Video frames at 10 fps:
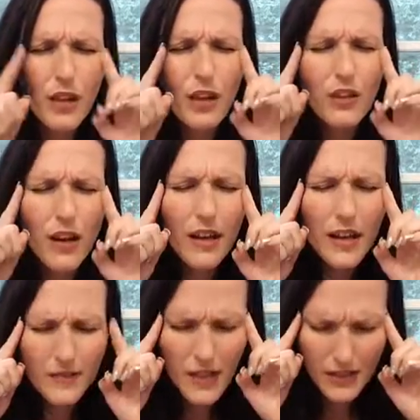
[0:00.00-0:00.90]
You got to
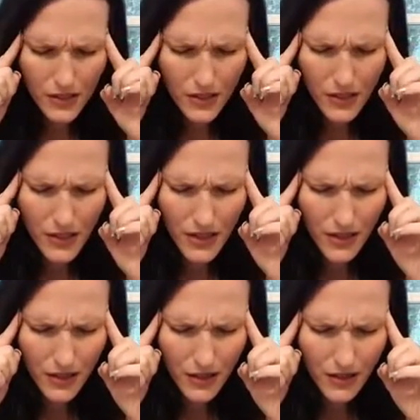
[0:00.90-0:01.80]
have eyes to
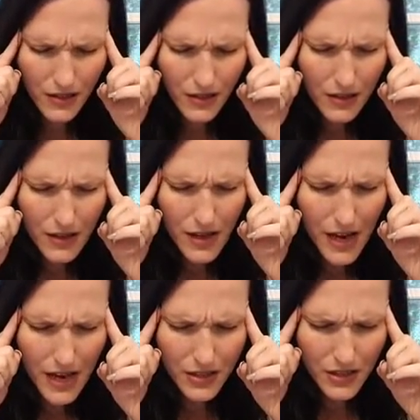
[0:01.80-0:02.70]
see,
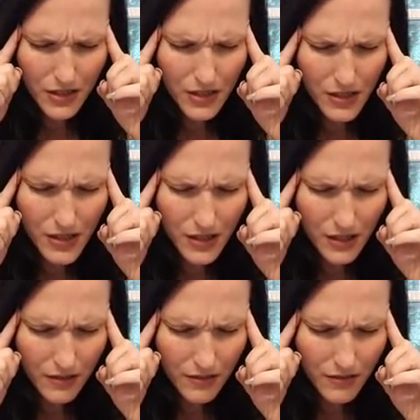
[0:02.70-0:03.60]
eyes to
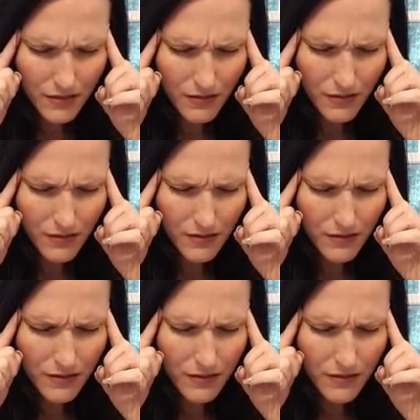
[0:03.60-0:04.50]
see
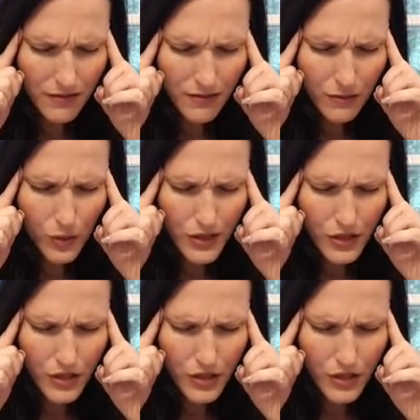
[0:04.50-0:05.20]
what He's